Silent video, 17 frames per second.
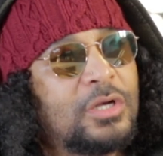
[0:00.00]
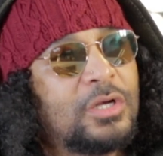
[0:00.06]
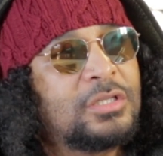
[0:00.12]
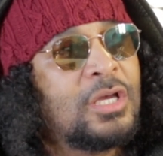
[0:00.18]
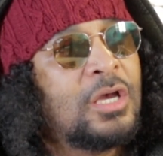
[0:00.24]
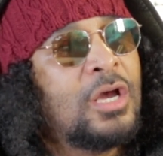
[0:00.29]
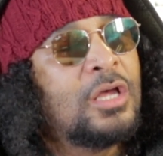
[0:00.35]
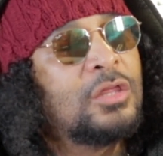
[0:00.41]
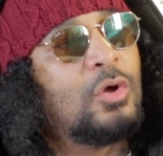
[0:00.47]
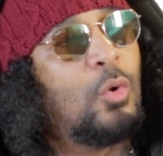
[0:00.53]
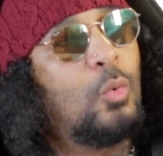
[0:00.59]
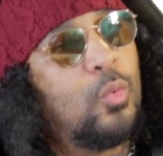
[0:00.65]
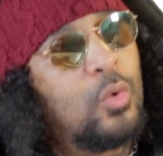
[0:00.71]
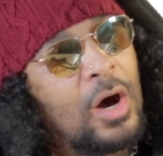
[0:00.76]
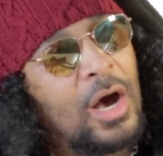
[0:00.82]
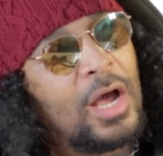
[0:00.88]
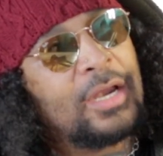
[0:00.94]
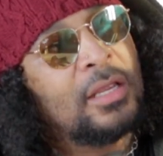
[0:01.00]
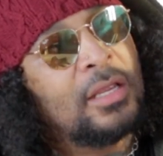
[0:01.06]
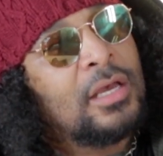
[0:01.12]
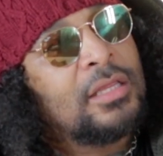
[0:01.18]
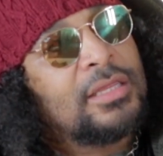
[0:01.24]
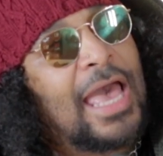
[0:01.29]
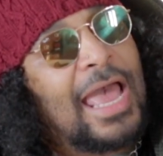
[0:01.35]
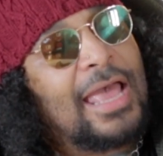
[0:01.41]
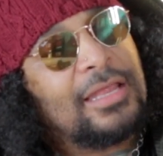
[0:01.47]
was the one
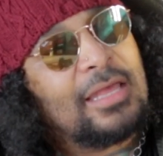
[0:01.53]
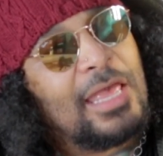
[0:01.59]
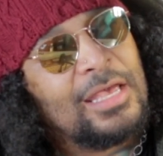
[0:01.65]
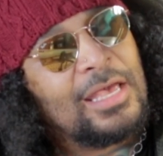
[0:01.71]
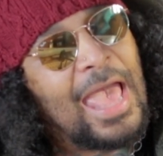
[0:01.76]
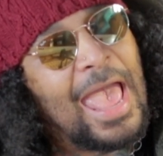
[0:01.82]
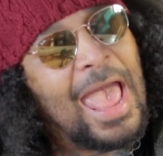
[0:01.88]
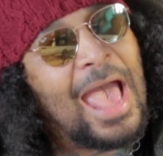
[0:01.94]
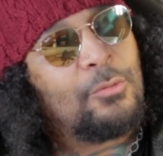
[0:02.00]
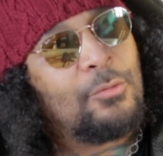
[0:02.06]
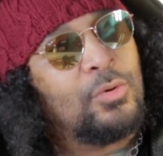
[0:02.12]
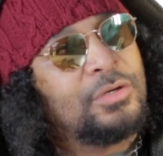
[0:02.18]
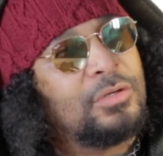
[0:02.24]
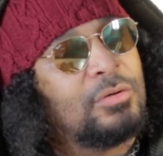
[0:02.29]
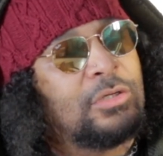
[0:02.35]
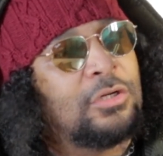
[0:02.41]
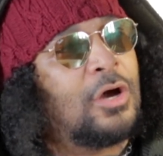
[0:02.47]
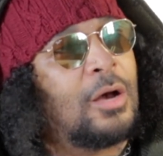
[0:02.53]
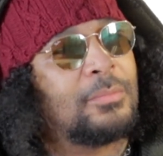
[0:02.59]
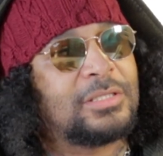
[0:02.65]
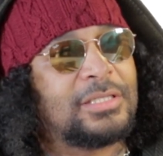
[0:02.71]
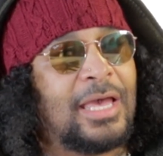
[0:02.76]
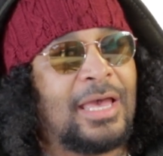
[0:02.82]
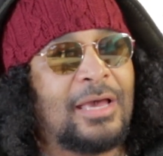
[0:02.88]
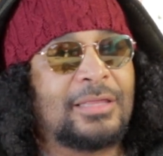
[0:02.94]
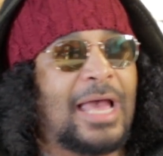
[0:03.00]
that when, you know what I'm
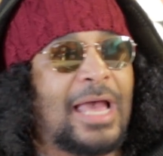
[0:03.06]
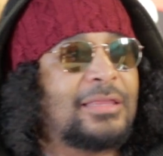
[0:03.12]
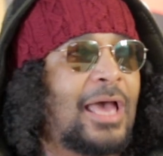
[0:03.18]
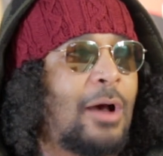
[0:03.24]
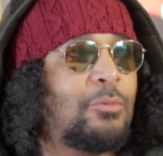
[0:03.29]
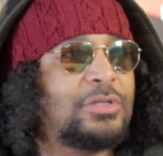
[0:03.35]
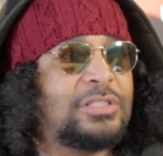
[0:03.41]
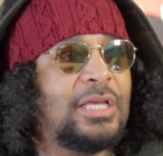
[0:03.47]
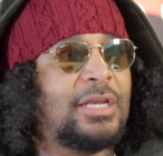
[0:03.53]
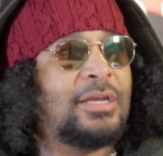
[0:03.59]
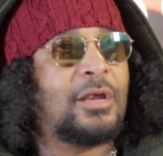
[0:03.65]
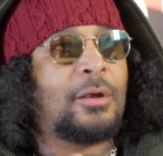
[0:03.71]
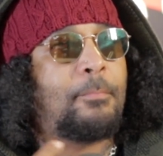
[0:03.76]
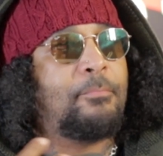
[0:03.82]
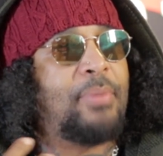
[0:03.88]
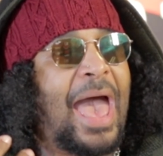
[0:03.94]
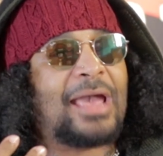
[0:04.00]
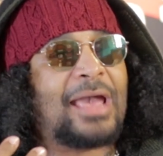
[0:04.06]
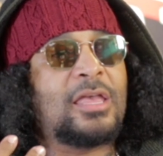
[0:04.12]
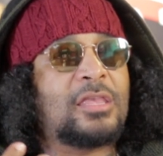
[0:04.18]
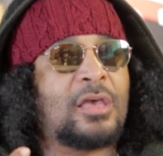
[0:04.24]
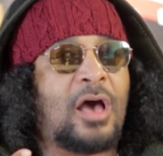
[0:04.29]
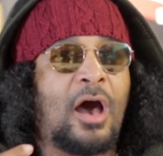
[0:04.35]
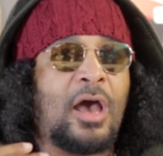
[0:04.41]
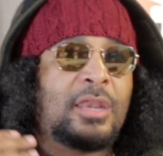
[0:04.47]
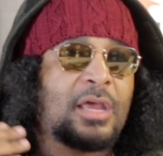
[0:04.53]
saying, like that was sitting there backing
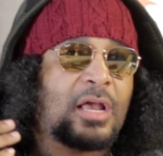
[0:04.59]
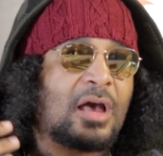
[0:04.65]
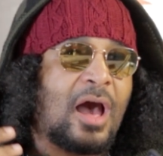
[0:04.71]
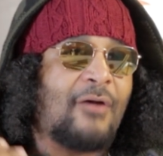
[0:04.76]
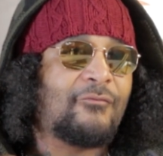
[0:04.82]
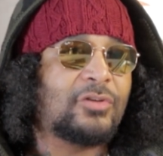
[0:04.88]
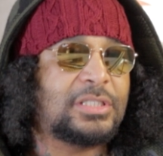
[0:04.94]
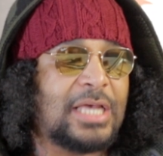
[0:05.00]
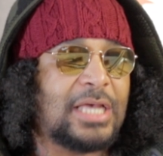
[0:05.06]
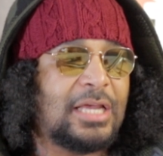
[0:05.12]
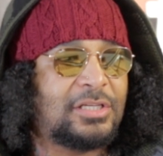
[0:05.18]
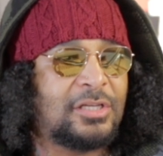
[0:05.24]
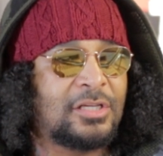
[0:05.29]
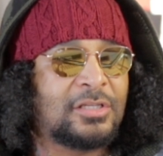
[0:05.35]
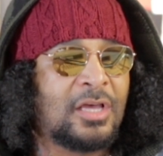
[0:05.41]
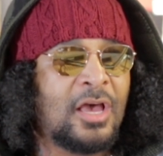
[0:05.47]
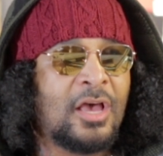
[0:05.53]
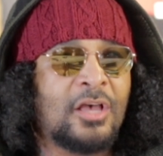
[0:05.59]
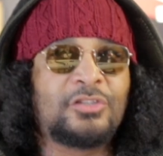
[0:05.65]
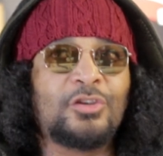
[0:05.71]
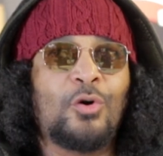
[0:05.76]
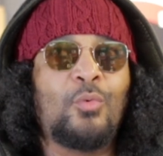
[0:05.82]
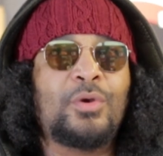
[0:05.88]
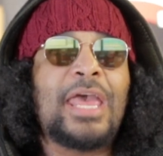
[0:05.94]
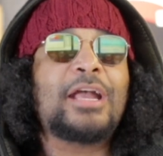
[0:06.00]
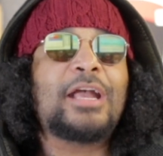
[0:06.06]
y'all in the conversations? So
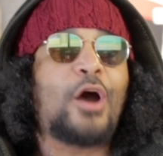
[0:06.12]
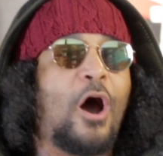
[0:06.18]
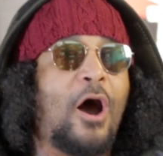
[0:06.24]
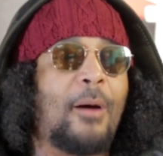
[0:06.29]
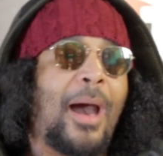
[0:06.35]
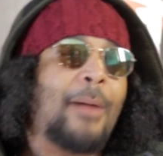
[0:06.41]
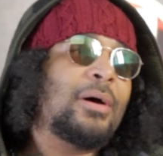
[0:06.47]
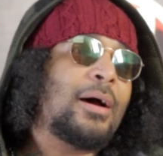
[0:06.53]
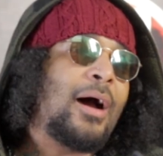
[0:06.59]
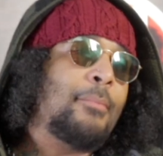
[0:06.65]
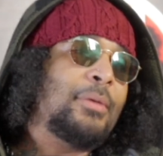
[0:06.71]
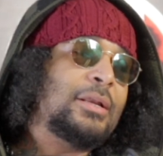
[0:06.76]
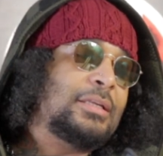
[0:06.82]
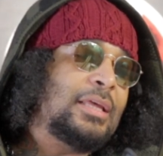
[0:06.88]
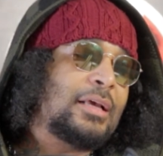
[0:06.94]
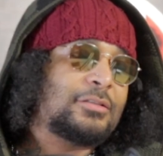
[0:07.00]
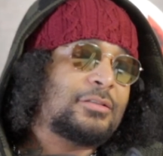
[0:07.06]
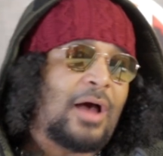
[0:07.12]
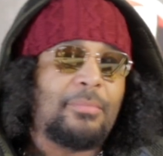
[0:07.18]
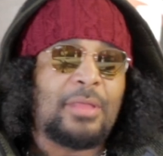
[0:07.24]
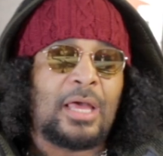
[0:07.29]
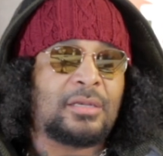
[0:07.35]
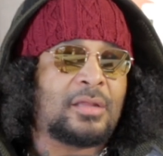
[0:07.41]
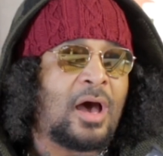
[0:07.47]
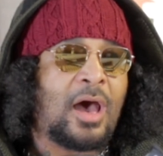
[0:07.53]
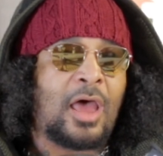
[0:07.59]
when they call, I'm a dick. So I'll be
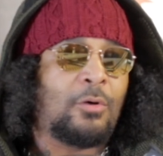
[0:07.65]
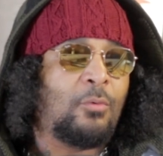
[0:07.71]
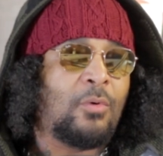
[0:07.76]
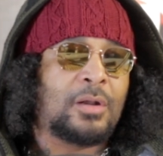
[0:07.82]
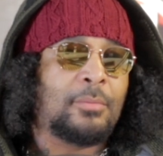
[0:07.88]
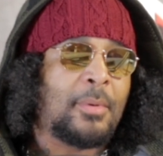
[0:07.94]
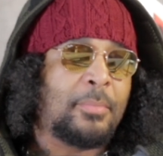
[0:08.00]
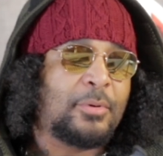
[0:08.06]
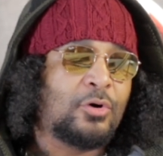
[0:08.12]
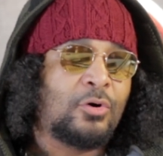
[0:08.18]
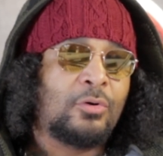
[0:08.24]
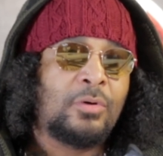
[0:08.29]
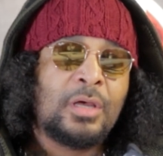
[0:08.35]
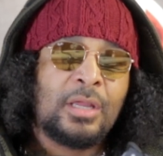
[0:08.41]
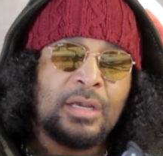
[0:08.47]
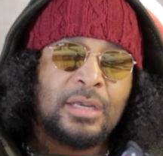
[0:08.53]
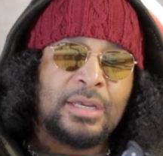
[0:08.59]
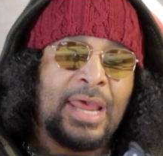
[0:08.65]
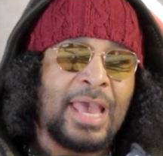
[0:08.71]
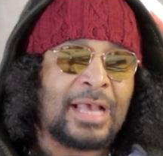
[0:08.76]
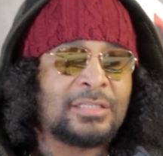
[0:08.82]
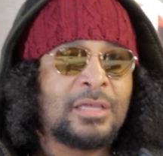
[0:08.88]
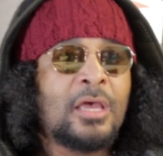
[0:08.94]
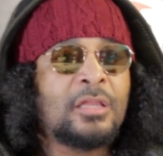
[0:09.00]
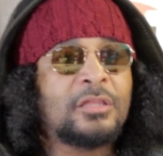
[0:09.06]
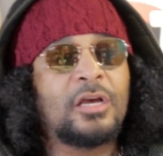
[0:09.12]
like, no, I don't want him. I'm cool.
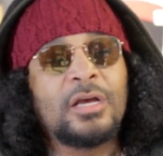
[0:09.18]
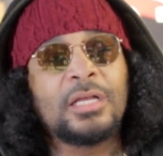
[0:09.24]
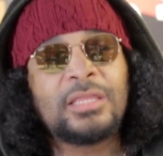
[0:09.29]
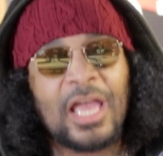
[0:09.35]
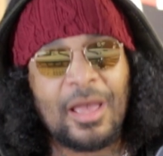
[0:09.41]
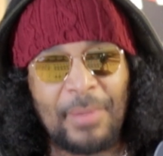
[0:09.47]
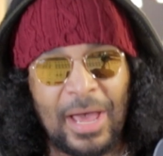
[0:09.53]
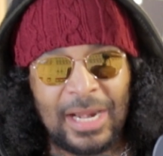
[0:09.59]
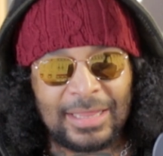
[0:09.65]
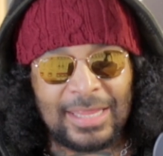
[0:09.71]
Next. The good thing about